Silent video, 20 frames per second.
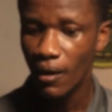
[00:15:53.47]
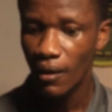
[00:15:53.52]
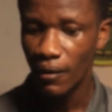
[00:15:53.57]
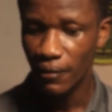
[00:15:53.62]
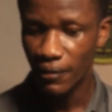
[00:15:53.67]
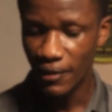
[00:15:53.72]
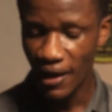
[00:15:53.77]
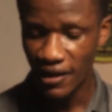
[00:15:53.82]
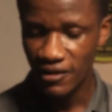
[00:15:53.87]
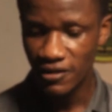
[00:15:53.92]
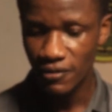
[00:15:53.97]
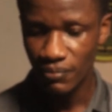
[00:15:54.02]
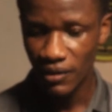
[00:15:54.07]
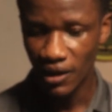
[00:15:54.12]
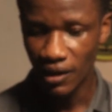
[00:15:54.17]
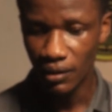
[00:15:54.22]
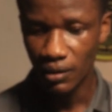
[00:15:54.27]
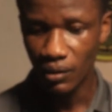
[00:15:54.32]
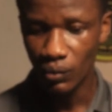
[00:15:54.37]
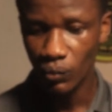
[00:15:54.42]
that
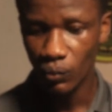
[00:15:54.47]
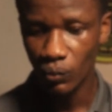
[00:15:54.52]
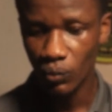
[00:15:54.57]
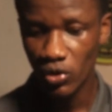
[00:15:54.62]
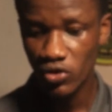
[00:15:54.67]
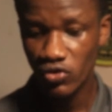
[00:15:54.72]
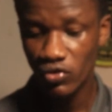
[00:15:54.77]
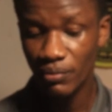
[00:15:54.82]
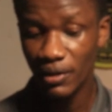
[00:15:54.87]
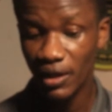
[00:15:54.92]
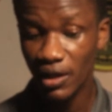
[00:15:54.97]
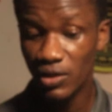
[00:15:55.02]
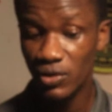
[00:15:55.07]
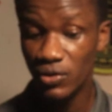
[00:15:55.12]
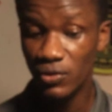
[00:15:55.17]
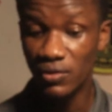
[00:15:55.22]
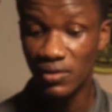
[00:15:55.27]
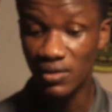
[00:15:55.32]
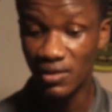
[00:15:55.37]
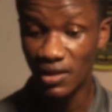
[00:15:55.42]
means once we begin
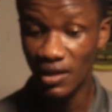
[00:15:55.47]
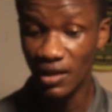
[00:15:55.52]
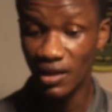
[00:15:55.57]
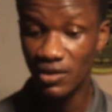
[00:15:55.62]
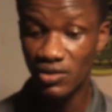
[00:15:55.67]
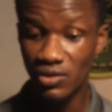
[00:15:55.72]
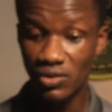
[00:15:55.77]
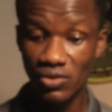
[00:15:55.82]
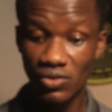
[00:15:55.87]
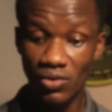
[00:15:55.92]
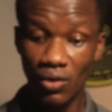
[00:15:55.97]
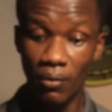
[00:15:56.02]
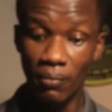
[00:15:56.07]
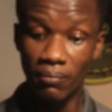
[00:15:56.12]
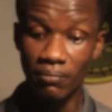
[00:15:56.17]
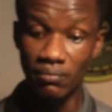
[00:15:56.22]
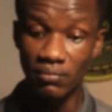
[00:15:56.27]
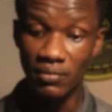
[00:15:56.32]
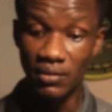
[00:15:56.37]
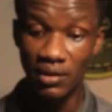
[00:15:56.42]
to see
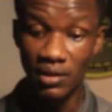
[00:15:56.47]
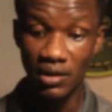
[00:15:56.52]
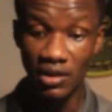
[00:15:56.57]
some